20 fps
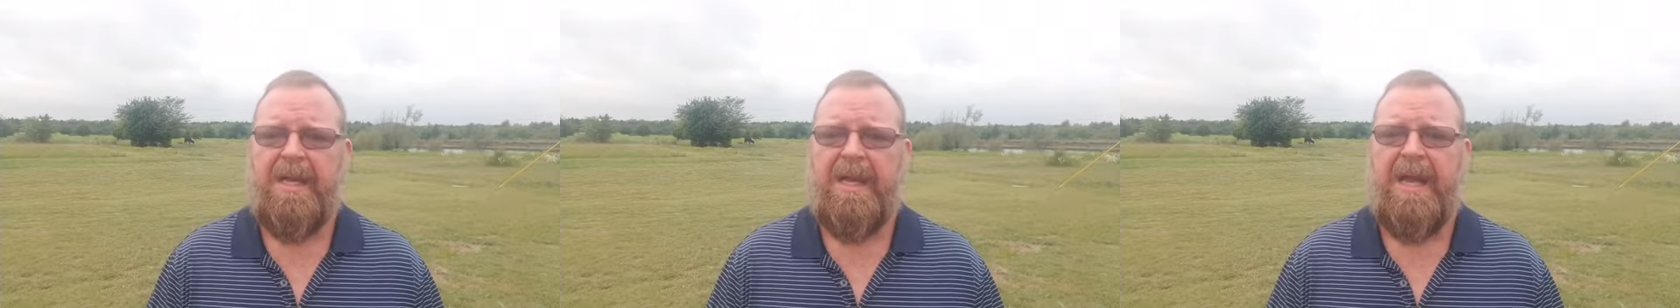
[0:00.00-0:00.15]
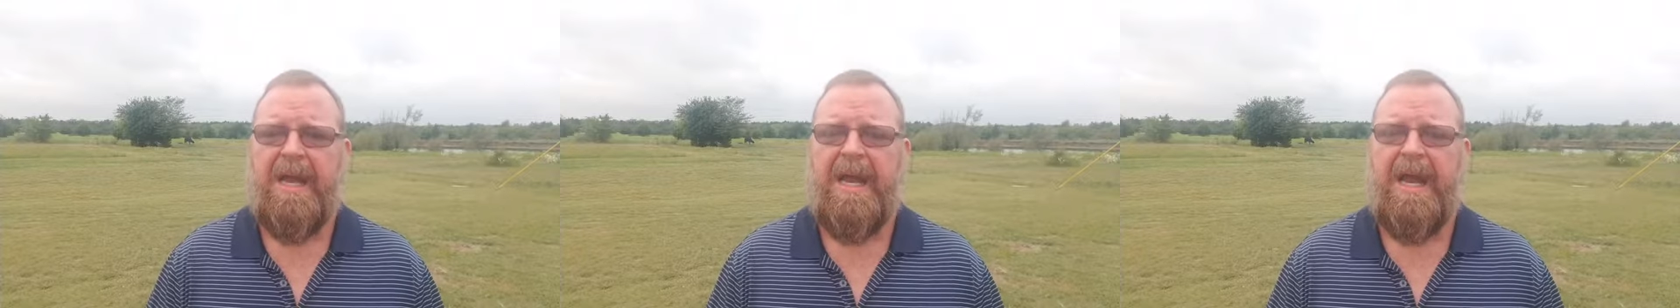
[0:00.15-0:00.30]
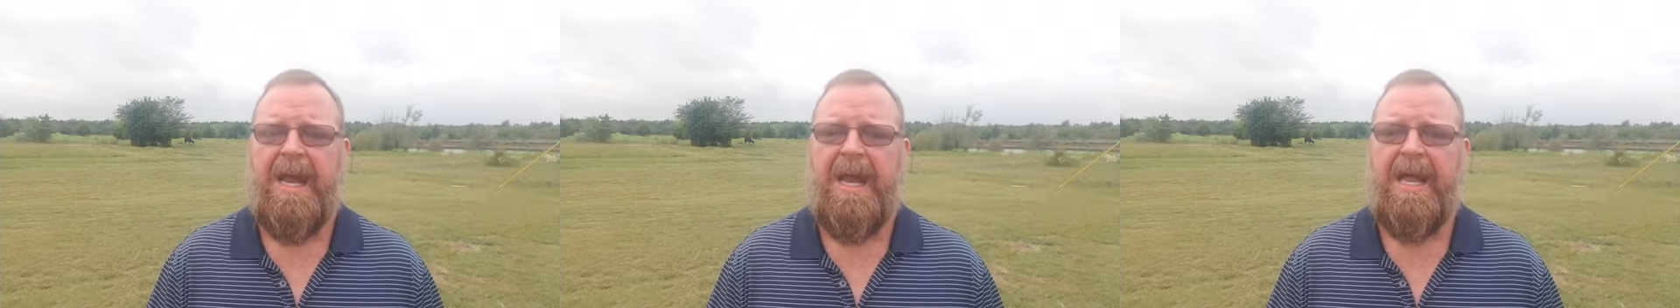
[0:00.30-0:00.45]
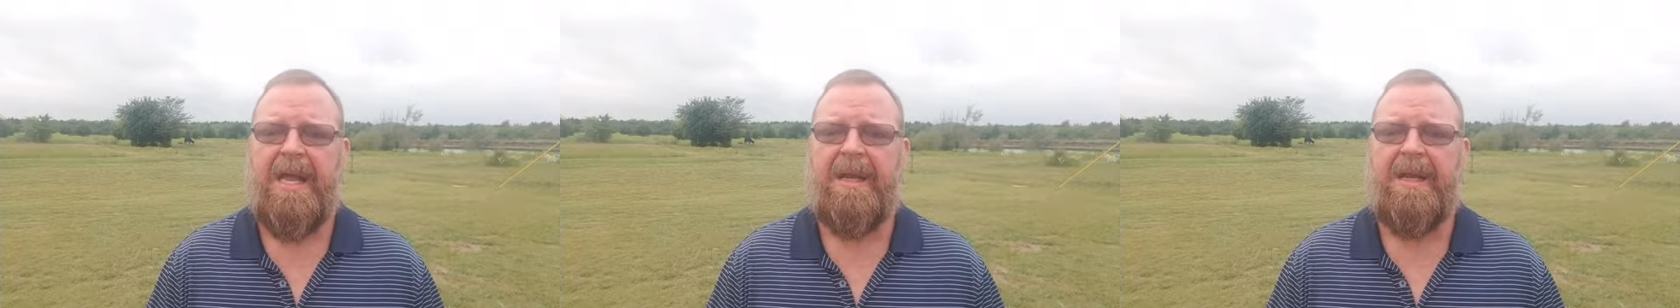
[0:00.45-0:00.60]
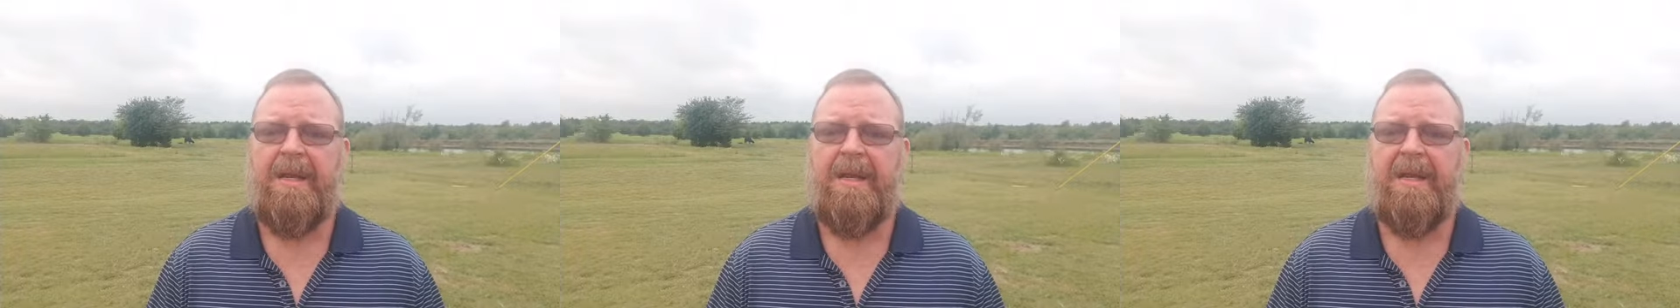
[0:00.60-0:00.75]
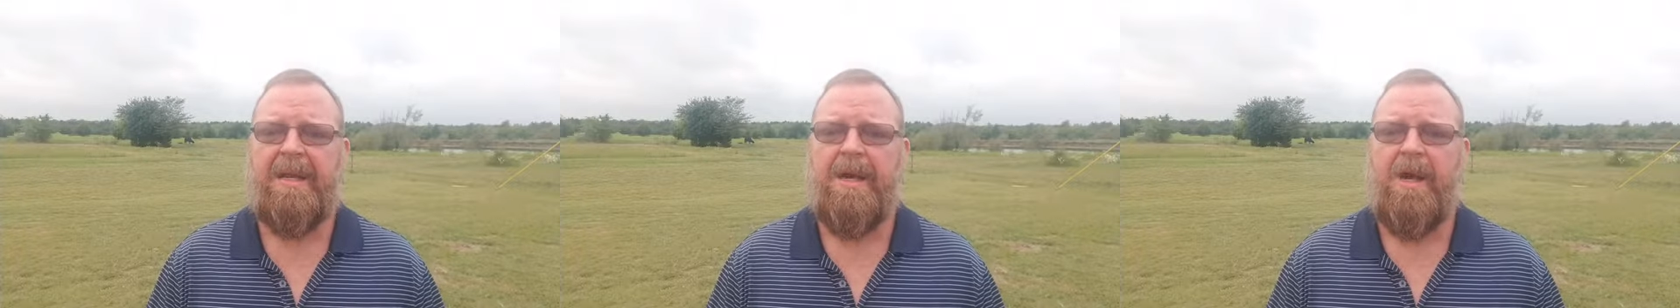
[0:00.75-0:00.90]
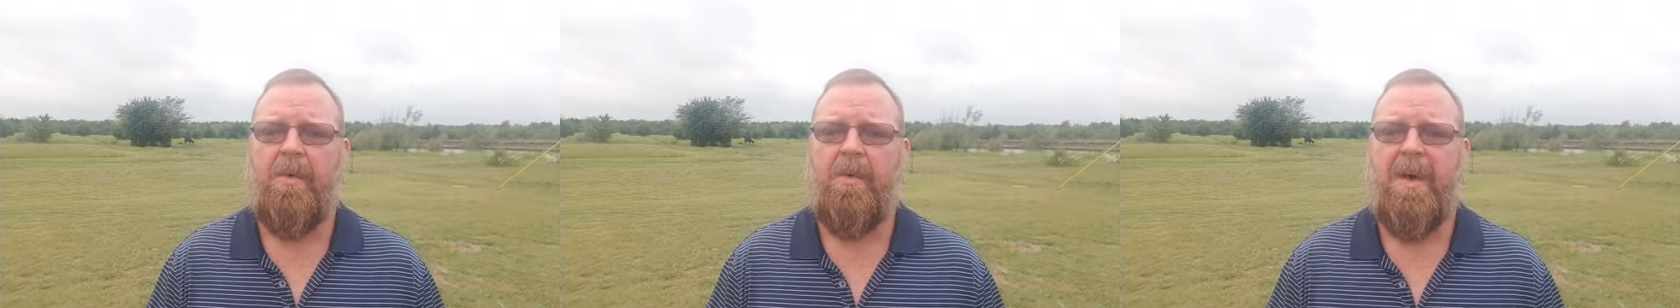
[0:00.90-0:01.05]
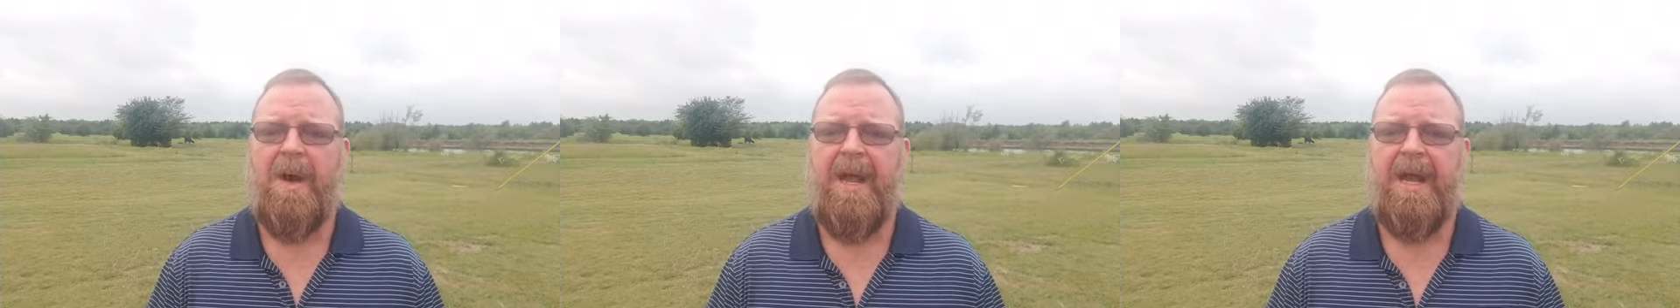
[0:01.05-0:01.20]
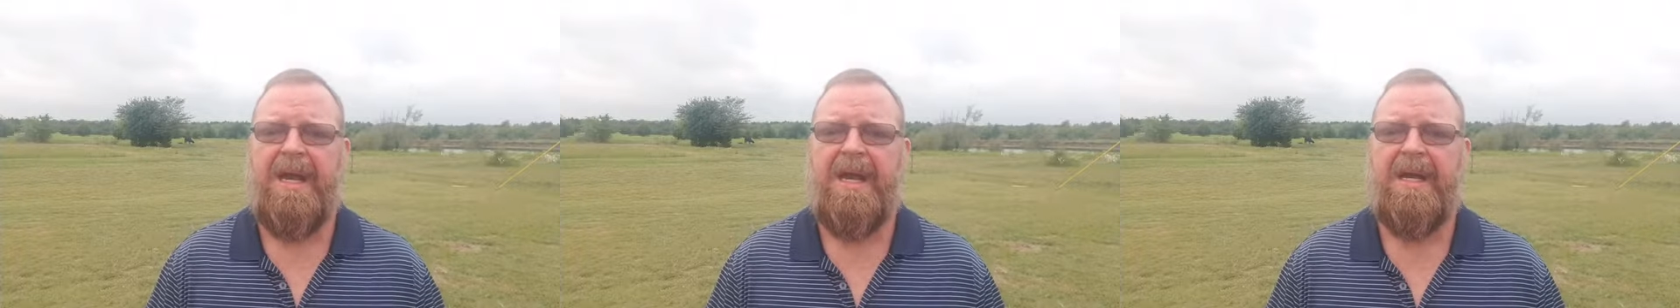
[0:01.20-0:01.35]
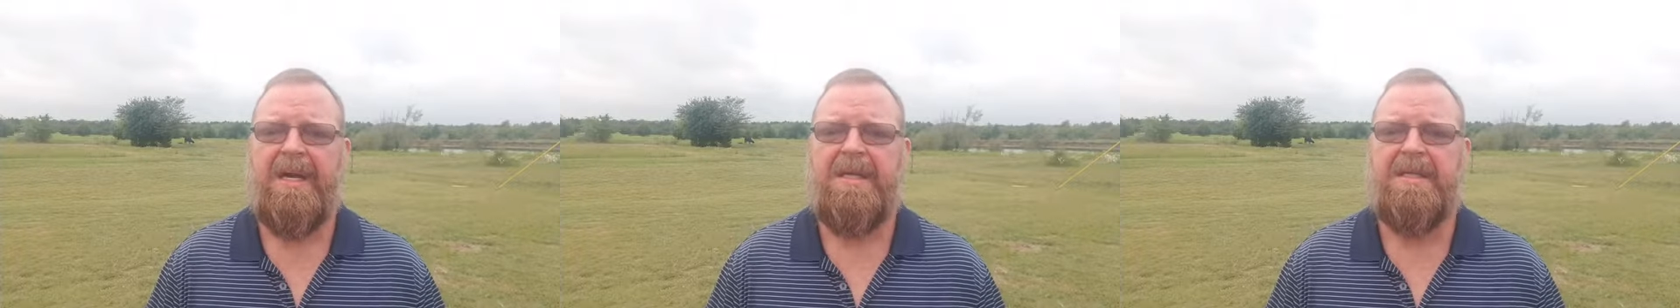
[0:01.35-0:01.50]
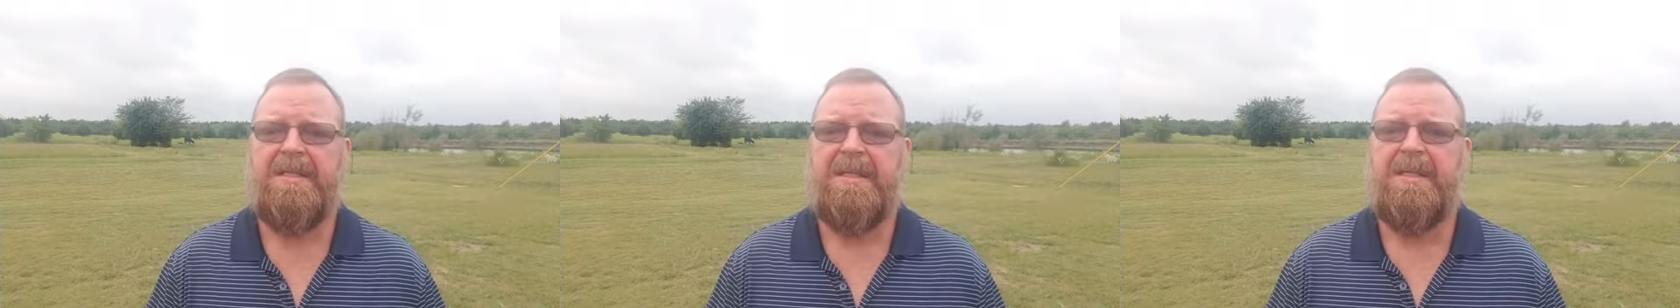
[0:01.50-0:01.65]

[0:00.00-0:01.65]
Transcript: And you know what I hear is